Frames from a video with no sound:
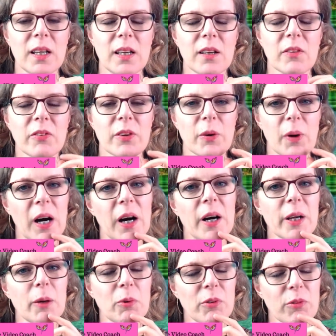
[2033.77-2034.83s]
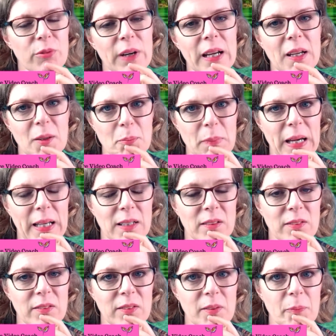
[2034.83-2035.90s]
So I would
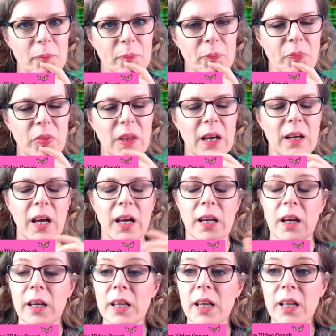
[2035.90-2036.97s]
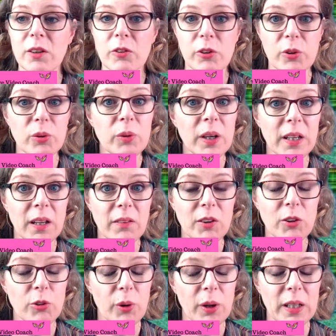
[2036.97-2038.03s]
recommend, and I can do another
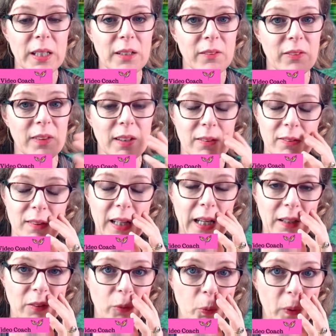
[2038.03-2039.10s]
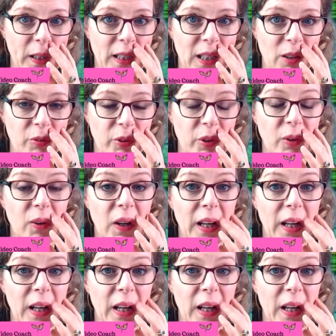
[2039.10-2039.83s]
training on this next week if you'd